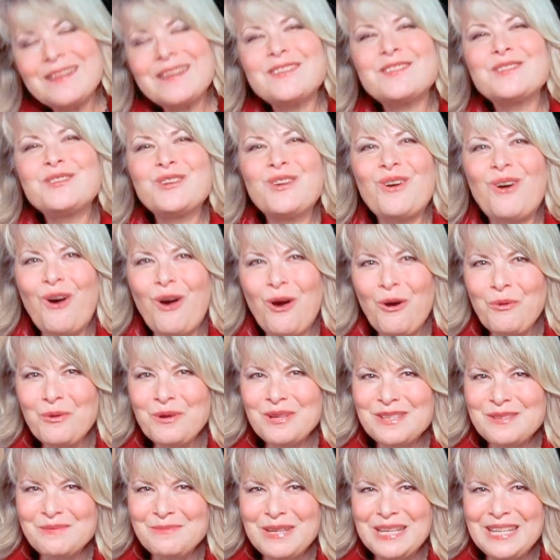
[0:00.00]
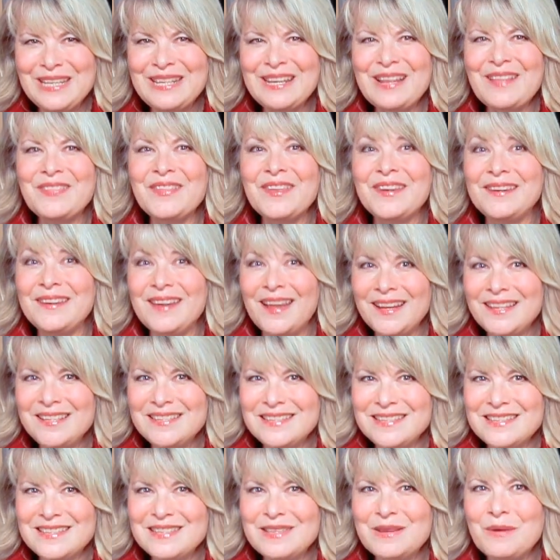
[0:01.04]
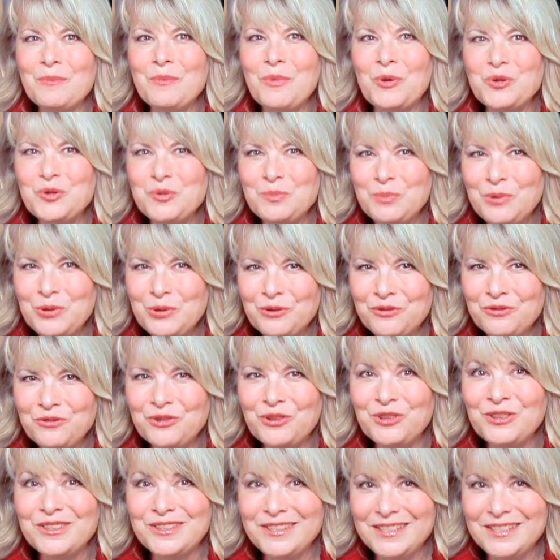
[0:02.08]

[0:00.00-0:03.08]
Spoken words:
doesn't always mean the nicest, most beautiful